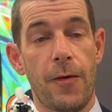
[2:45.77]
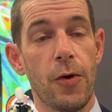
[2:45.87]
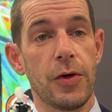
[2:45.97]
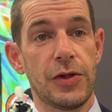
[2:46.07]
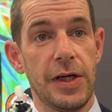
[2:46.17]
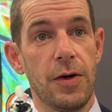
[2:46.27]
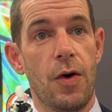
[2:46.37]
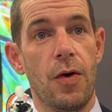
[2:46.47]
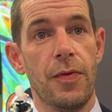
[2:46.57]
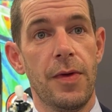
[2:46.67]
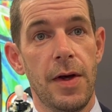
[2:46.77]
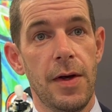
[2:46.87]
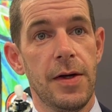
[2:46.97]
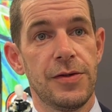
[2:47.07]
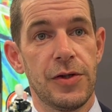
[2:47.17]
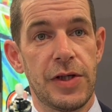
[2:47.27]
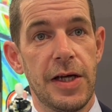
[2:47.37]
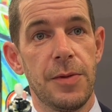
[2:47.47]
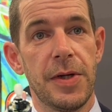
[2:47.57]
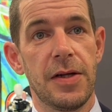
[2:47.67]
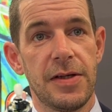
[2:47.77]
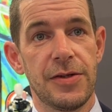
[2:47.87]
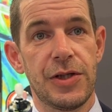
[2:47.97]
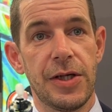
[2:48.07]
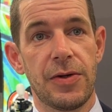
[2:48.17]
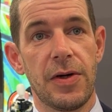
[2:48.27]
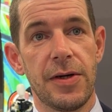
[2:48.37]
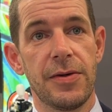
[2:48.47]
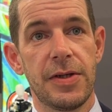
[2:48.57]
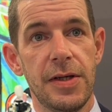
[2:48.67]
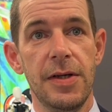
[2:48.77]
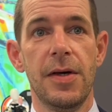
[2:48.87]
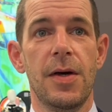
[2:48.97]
focusing on sustainability and circularity.